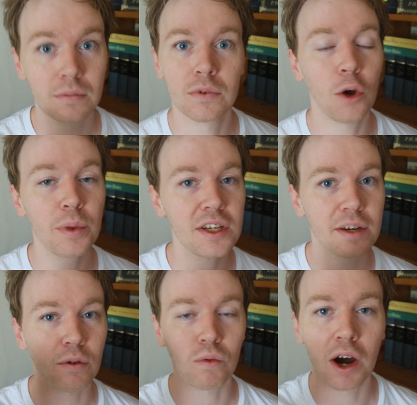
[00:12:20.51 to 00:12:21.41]
nobody's
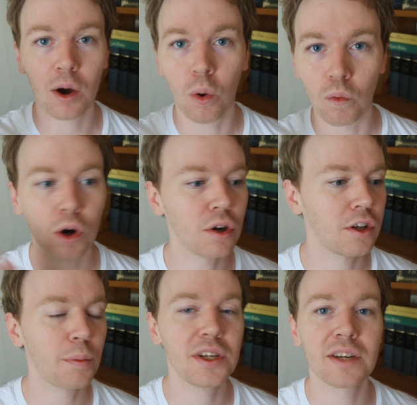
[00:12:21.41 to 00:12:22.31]
ever right or wrong.
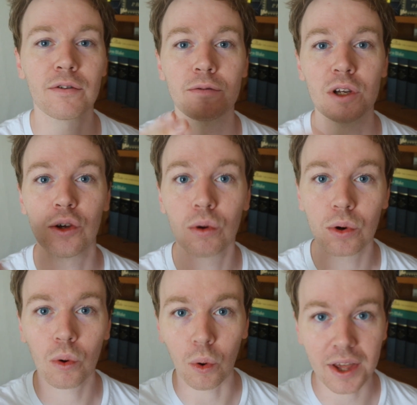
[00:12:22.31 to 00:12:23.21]
Nobody's ever fully
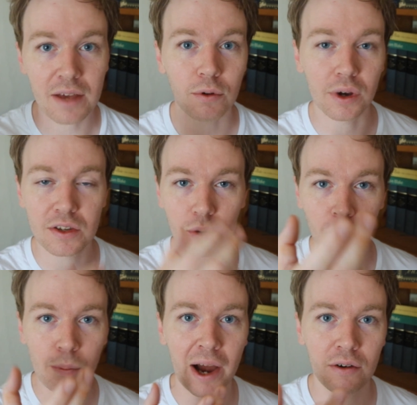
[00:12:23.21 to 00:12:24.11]
good or evil. It's
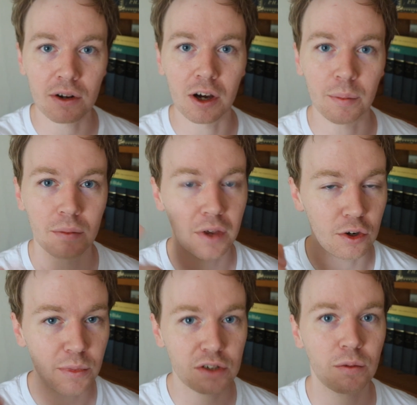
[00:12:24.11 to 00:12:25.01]
all paradigm. And
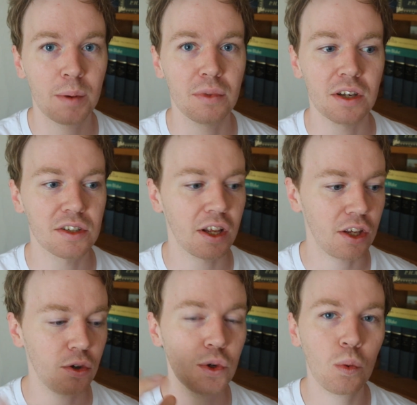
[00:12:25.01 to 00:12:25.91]
you must remember this,
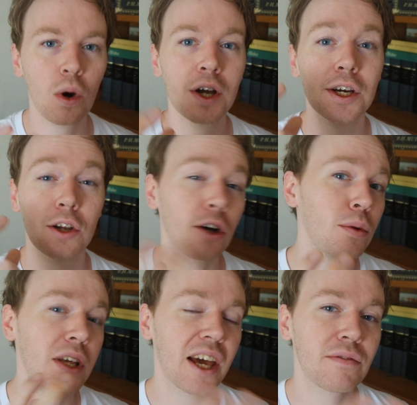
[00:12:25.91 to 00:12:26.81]
that you can
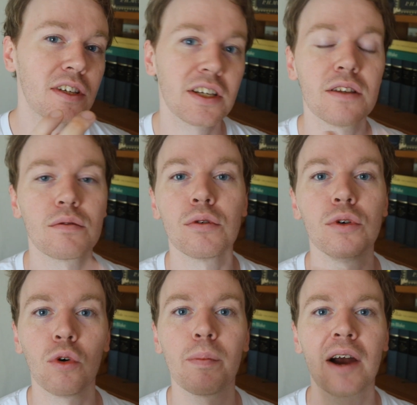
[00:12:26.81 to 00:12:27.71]
only ever see through
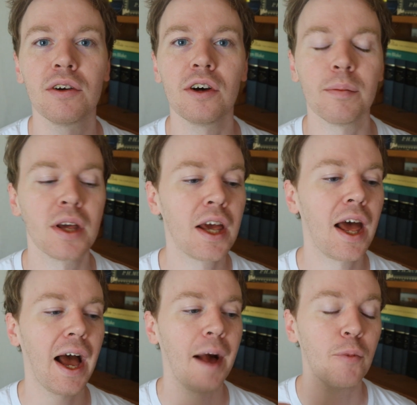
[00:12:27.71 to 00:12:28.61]
your paradigm.
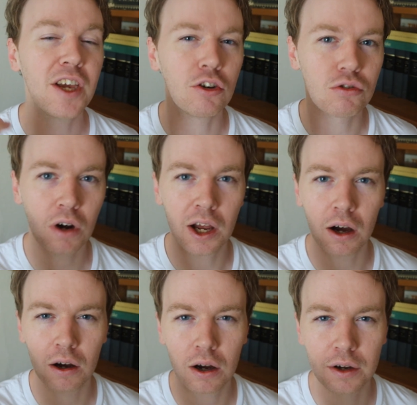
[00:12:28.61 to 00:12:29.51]
And we can try
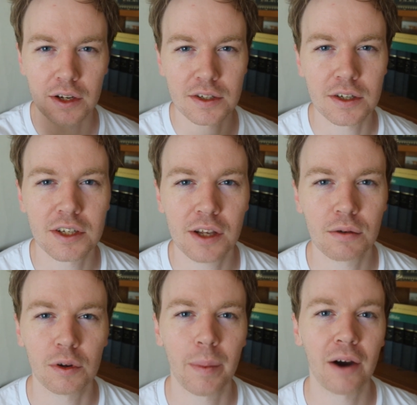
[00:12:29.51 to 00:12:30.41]
our hardest to see
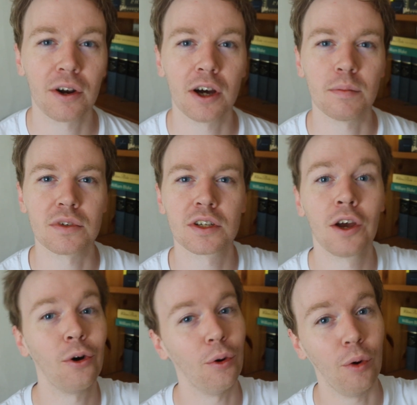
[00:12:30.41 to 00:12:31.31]
through the paradigms
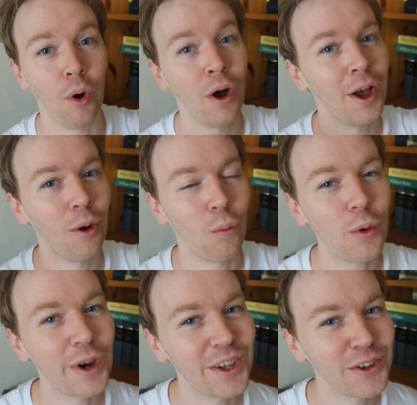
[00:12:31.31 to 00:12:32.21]
or
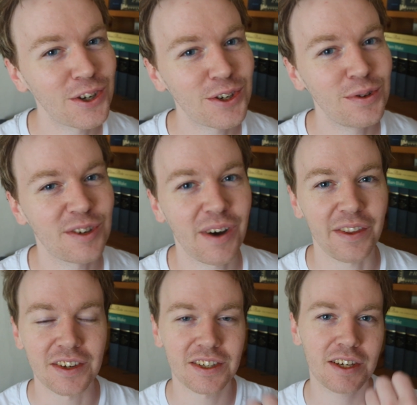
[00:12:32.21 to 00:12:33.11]
walk in the shoes of
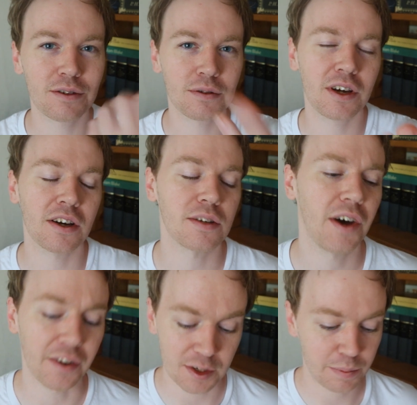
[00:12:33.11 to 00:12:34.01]
others, see through the eyes of
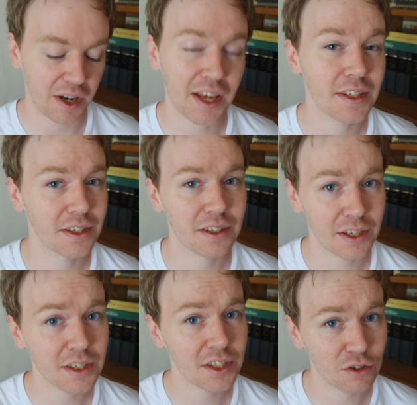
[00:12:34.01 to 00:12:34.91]
others. But it's
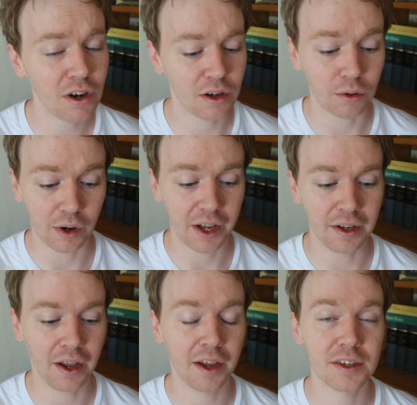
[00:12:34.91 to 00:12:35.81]
a struggle,
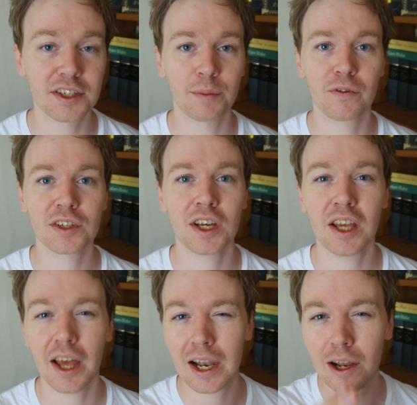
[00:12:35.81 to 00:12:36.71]
and some of us can
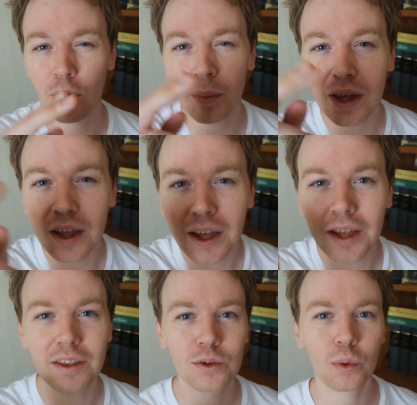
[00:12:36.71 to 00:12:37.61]
get a little bit
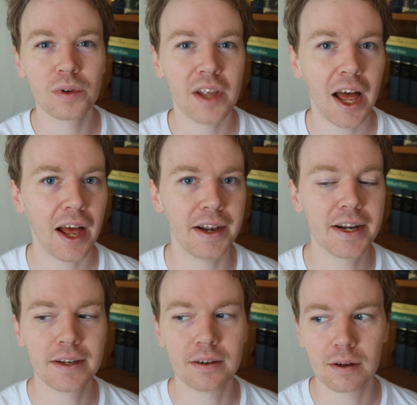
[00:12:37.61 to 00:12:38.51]
towards that, and
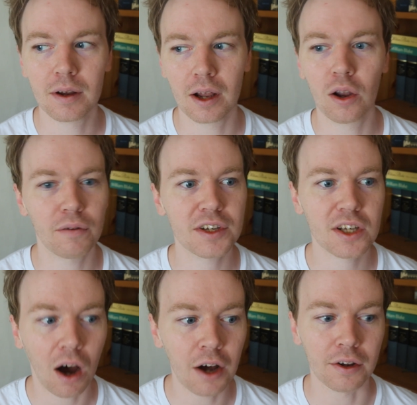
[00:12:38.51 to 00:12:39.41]
then a lot of us
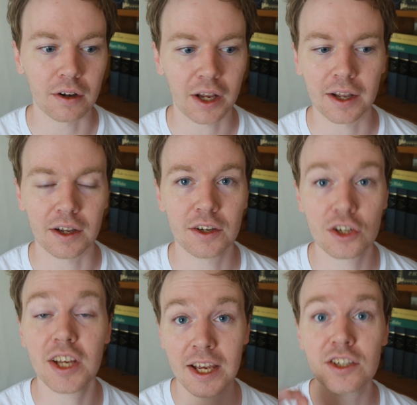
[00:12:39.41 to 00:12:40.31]
can't, and
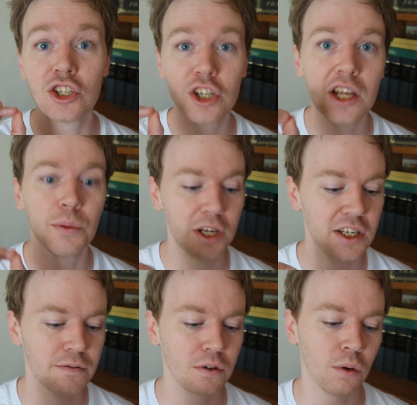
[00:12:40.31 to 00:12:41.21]
because it is genuinely
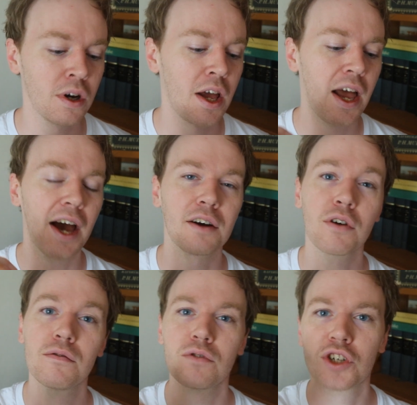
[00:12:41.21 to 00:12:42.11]
difficult. And I
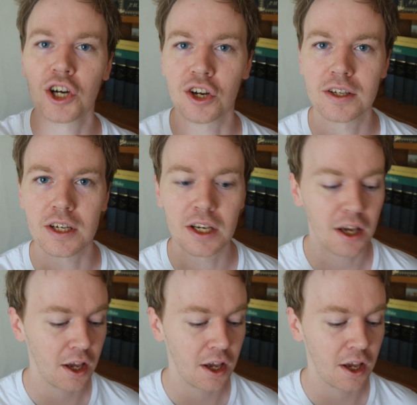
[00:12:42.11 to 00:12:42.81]
wrote fraternity,